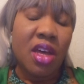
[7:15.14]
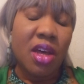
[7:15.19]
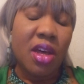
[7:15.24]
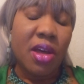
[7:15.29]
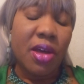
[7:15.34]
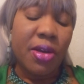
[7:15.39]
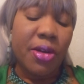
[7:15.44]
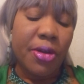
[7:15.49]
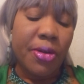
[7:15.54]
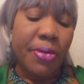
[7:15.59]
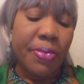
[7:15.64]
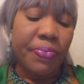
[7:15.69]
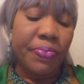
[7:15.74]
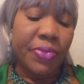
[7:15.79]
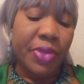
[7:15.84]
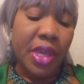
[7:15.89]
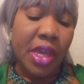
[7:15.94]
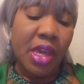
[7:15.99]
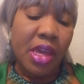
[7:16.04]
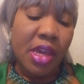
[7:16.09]

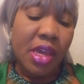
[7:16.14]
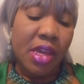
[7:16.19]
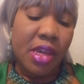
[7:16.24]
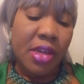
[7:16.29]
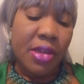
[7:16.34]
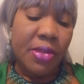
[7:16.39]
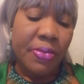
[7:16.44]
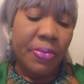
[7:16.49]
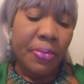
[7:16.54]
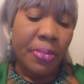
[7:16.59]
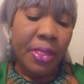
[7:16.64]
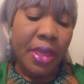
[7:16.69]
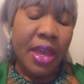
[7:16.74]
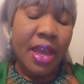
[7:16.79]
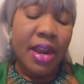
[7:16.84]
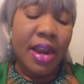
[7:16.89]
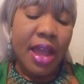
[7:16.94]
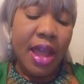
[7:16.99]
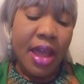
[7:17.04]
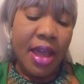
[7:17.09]
um,
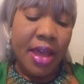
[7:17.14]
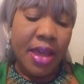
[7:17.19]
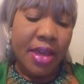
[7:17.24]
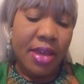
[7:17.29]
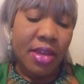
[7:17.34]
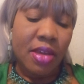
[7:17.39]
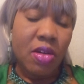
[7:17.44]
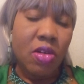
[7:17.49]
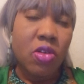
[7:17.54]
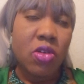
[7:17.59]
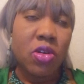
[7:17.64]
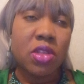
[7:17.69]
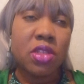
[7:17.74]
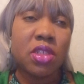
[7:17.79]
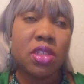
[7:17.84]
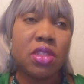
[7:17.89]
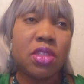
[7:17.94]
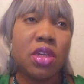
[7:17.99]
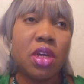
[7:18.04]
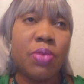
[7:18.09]
ALI on
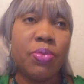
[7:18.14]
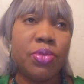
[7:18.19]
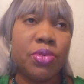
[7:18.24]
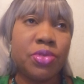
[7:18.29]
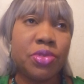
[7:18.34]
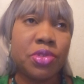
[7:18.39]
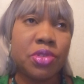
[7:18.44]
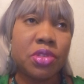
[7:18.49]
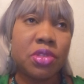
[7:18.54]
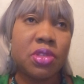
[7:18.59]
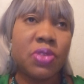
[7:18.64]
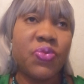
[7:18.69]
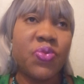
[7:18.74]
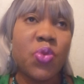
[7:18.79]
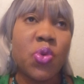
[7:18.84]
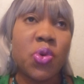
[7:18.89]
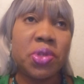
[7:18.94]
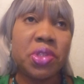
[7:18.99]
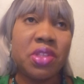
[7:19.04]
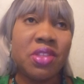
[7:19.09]
the top losers
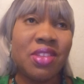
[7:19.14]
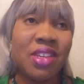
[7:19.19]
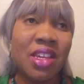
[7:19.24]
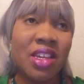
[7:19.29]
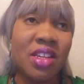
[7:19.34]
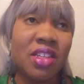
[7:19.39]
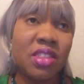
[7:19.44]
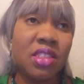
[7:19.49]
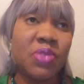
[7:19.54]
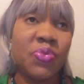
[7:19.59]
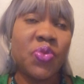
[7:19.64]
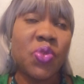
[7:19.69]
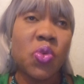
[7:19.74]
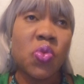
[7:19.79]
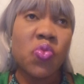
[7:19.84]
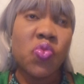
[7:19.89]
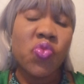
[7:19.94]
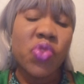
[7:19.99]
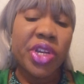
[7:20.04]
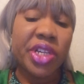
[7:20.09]
for days,
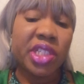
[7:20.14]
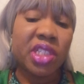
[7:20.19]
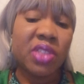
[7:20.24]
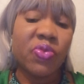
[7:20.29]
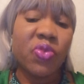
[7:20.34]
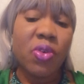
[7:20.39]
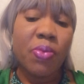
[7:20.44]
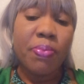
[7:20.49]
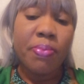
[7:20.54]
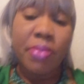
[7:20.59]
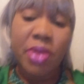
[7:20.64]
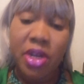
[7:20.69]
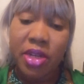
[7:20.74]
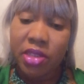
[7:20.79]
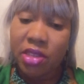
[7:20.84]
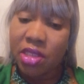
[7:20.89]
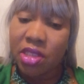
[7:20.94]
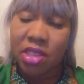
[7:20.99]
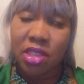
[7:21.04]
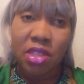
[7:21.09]
for weeks, for
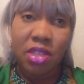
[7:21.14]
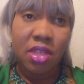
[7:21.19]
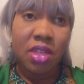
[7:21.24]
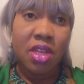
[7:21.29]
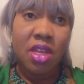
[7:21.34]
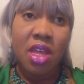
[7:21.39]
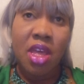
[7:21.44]
months.